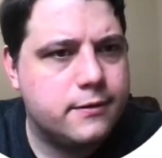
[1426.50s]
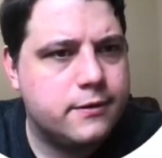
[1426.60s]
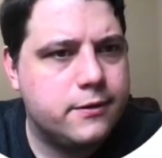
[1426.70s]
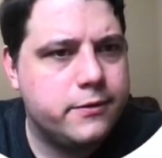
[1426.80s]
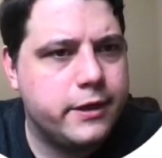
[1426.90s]

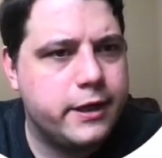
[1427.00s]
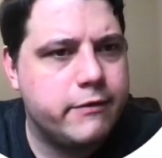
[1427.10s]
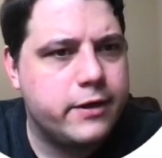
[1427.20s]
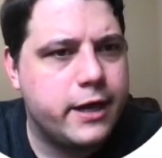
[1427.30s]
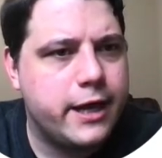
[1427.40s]
Well, they
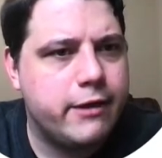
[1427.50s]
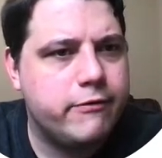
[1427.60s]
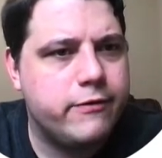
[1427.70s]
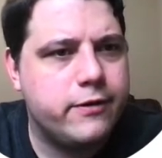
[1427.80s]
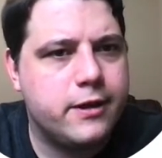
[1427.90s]
even
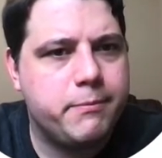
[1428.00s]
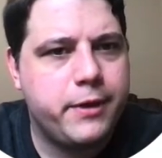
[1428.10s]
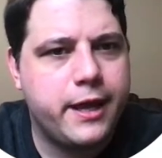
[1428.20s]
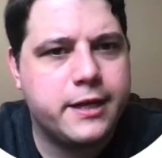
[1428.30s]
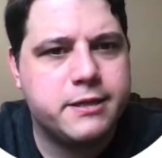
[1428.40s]
have a
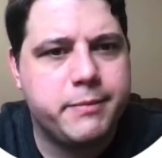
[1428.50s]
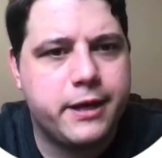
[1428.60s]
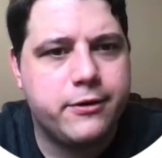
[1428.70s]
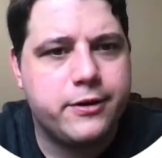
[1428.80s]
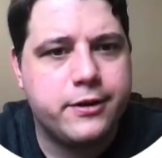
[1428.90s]
page
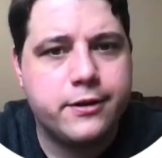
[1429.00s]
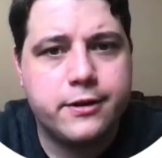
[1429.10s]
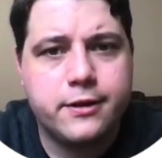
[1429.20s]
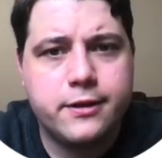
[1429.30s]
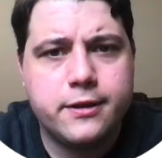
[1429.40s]
about
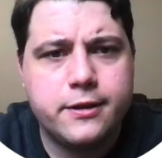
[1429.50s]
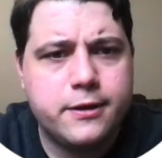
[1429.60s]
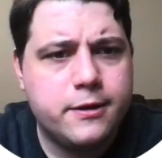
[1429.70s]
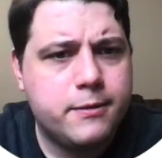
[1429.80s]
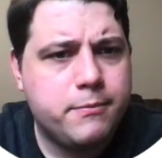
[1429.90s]

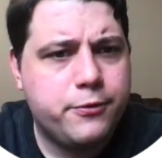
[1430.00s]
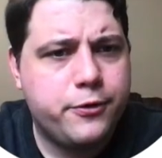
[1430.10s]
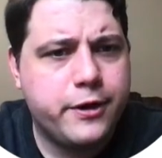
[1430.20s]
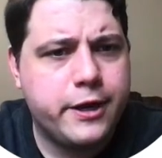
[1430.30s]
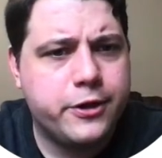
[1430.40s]

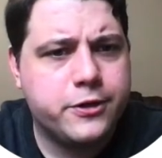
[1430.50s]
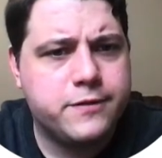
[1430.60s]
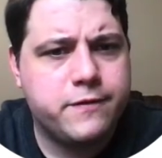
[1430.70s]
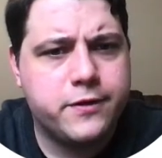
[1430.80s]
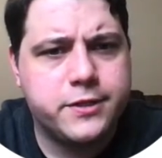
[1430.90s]
prettiers
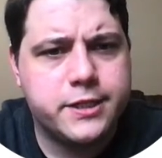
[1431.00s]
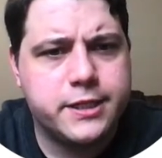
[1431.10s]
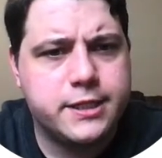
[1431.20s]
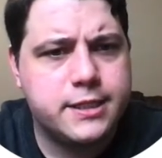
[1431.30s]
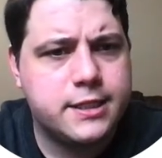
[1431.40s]

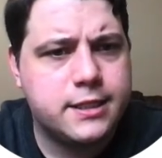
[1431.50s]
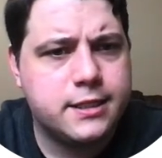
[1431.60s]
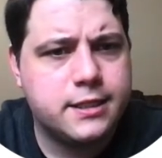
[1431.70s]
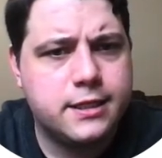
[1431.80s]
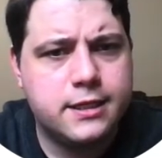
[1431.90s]
versus
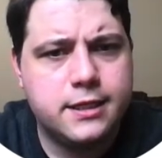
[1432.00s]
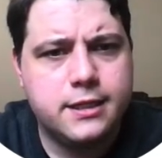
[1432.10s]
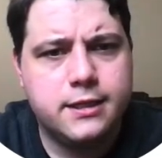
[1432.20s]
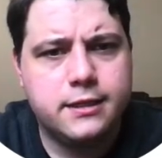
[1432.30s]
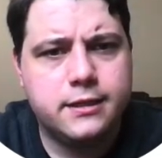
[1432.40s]

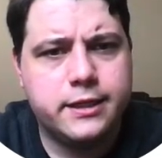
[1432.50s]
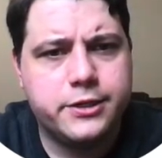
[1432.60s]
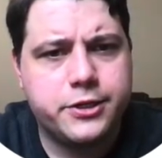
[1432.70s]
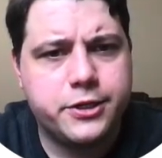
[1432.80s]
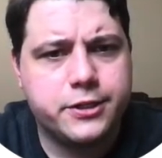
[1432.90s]

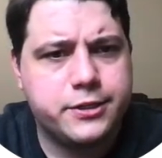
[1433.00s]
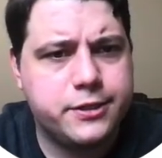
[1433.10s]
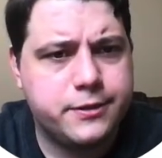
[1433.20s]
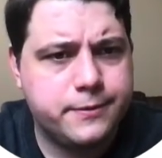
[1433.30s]
linters.